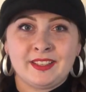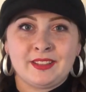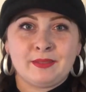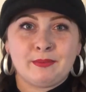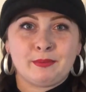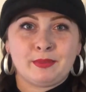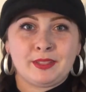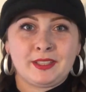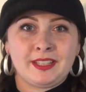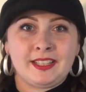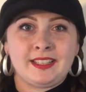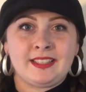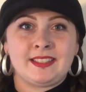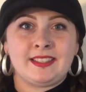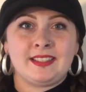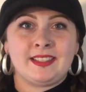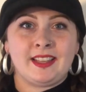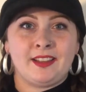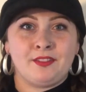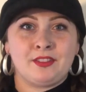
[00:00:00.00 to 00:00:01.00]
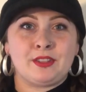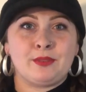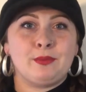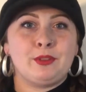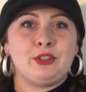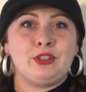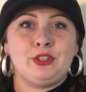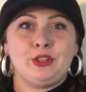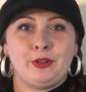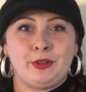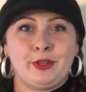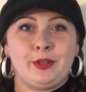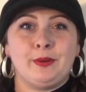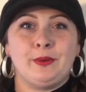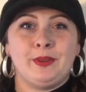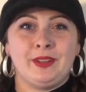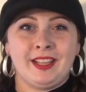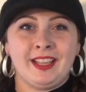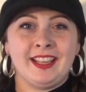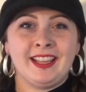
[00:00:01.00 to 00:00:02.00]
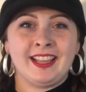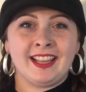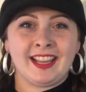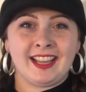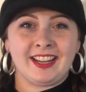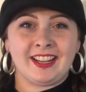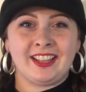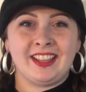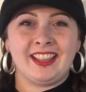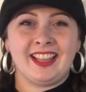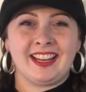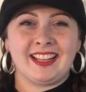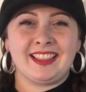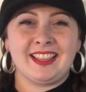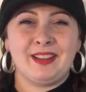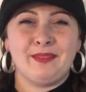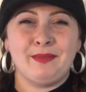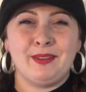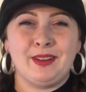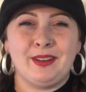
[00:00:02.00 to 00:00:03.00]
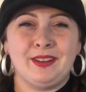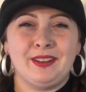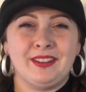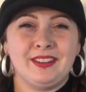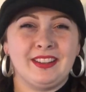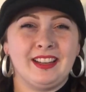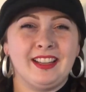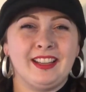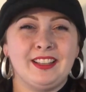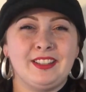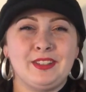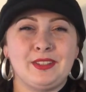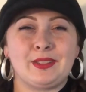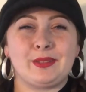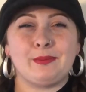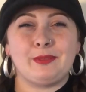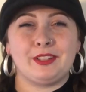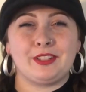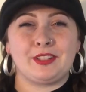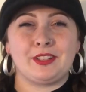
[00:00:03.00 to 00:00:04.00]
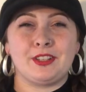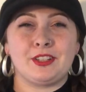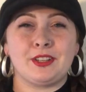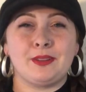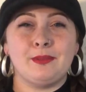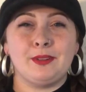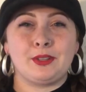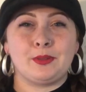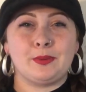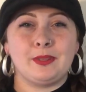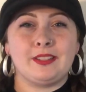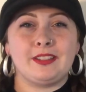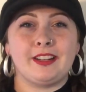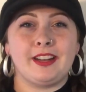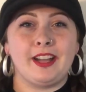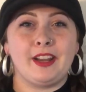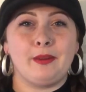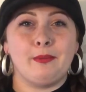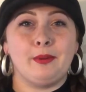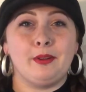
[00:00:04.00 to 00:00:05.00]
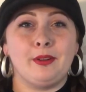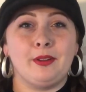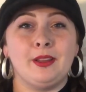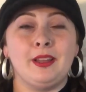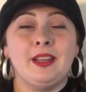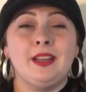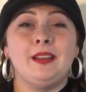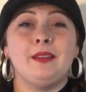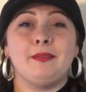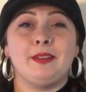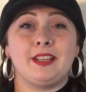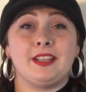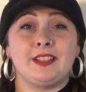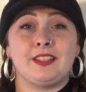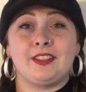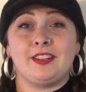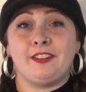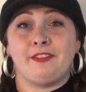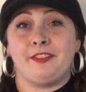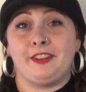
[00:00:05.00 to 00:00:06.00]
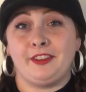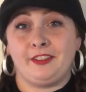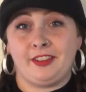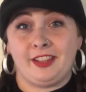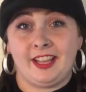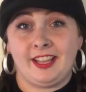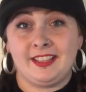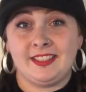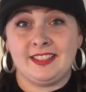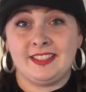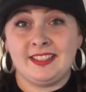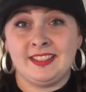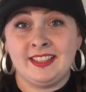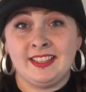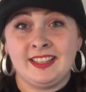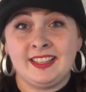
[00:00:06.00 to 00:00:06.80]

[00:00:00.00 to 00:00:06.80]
please have someone show you how to collect them and do some research on which ones are edible, because there are fiddleheads